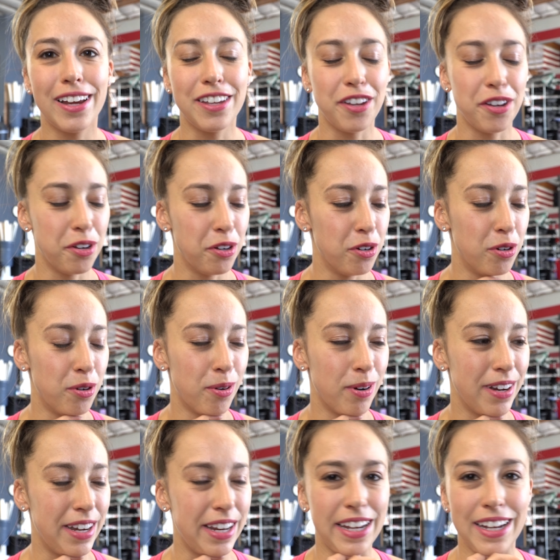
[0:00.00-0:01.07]
you
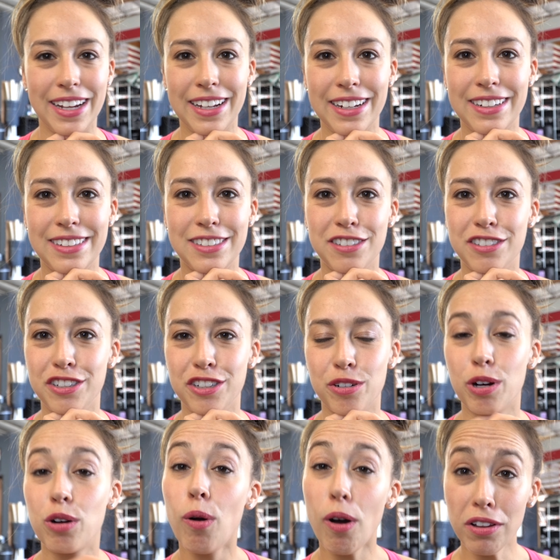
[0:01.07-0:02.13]
need to do
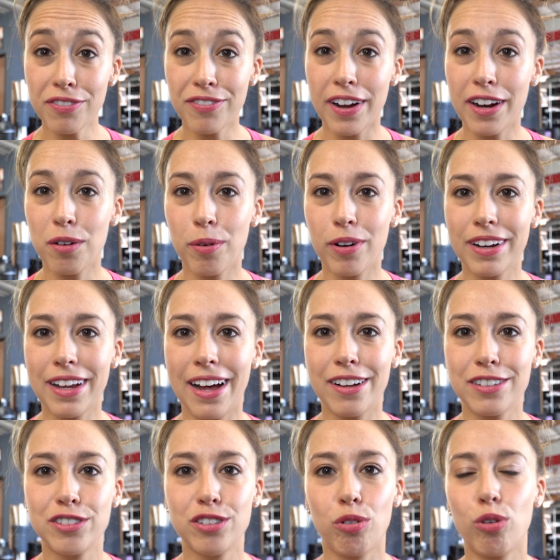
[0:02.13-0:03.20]
a qualifier workout